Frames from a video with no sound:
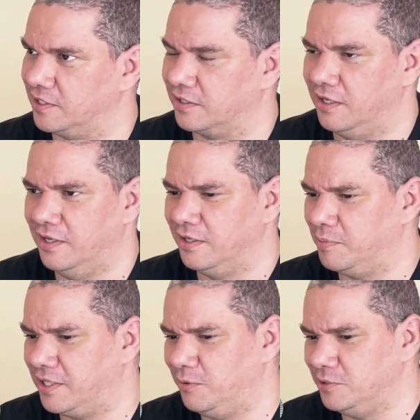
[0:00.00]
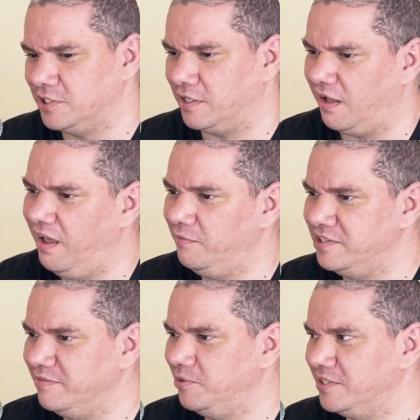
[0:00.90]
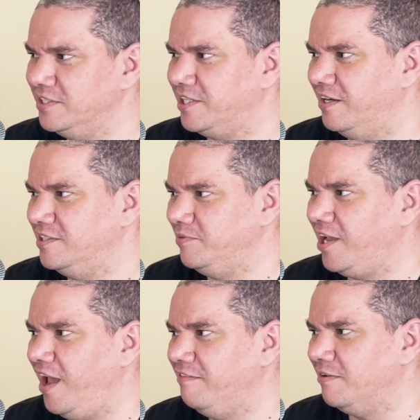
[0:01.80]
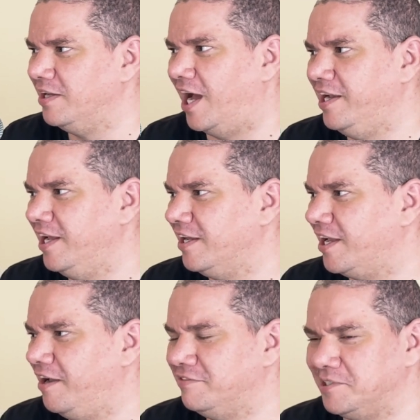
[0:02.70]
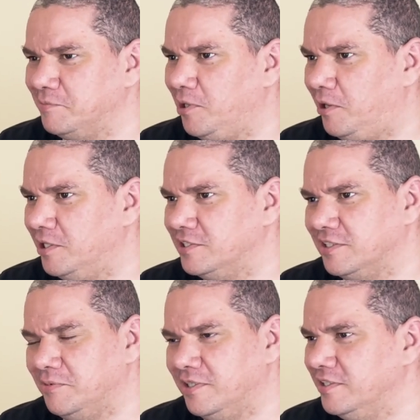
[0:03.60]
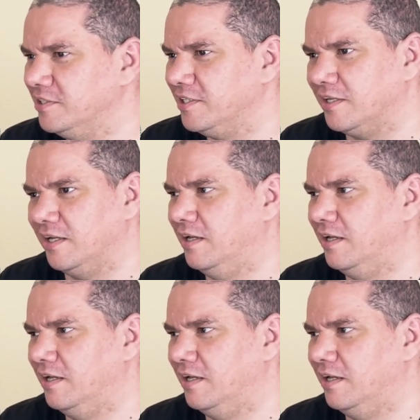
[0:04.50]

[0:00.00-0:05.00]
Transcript: Like, but they're all just like, we support this charity. We gave Hyundai gave some car to someone, and you're just like,